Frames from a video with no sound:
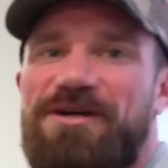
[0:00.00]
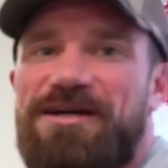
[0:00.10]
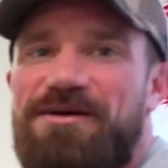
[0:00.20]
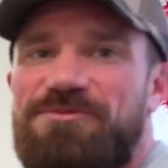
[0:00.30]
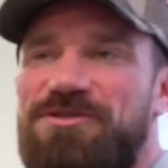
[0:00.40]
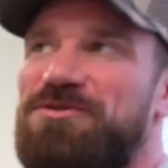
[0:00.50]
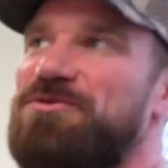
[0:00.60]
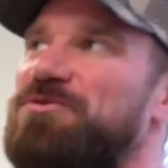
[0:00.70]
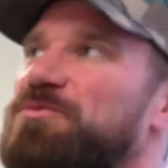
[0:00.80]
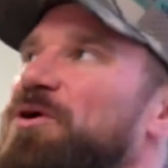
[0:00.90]
when it comes
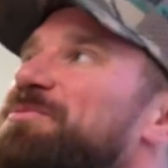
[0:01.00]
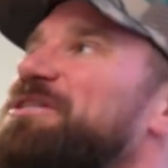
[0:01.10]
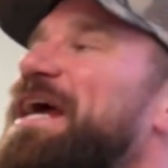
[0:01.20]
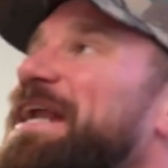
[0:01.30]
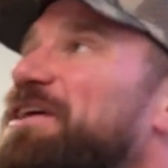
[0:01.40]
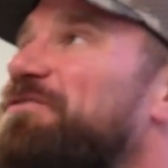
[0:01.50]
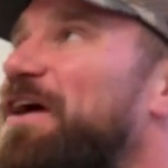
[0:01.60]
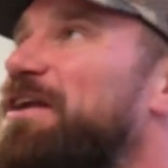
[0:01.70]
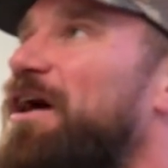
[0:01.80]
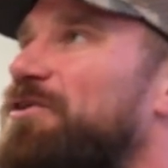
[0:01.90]
to pretty much any
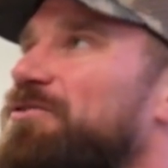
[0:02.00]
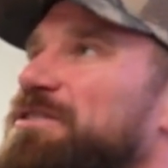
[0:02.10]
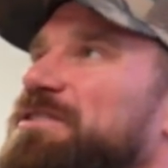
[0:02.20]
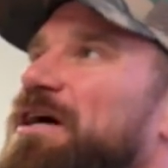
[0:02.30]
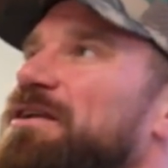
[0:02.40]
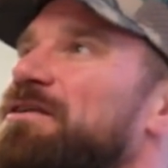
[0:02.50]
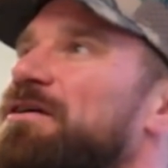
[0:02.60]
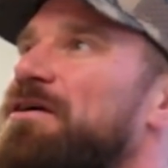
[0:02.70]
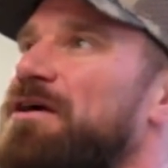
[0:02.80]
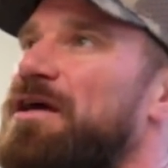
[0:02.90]
event under the sun
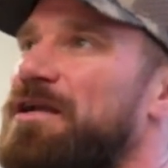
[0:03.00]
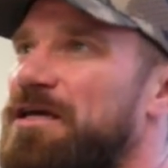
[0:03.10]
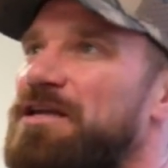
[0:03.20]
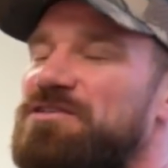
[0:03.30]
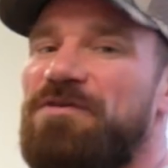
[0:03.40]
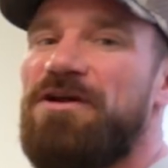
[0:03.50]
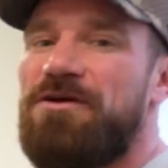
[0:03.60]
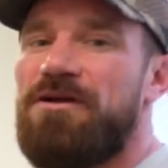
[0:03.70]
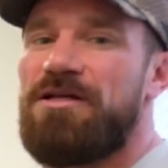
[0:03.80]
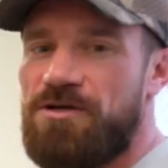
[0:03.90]
and again is very
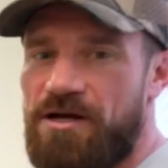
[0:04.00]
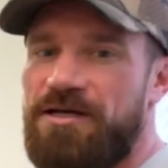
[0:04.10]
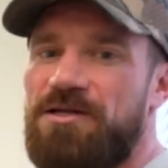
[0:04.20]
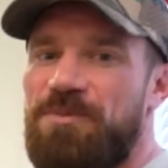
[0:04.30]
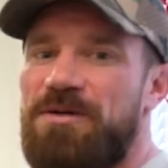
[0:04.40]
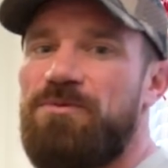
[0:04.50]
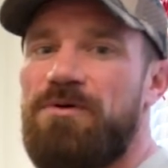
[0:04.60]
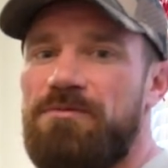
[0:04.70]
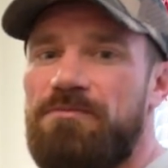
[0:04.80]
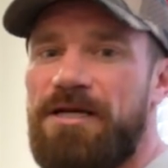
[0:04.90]
good at talking to
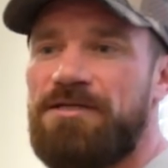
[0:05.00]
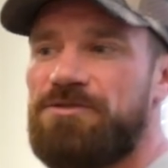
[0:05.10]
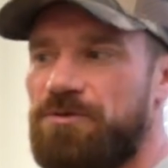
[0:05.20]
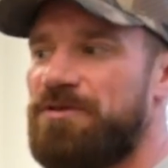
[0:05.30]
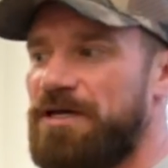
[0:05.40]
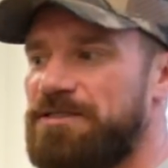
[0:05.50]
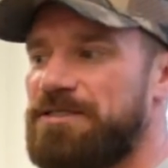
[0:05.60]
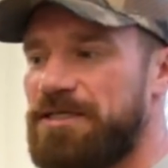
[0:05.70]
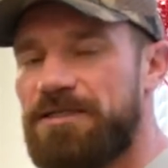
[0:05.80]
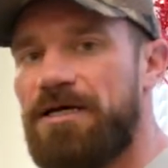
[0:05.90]
people and making sure things get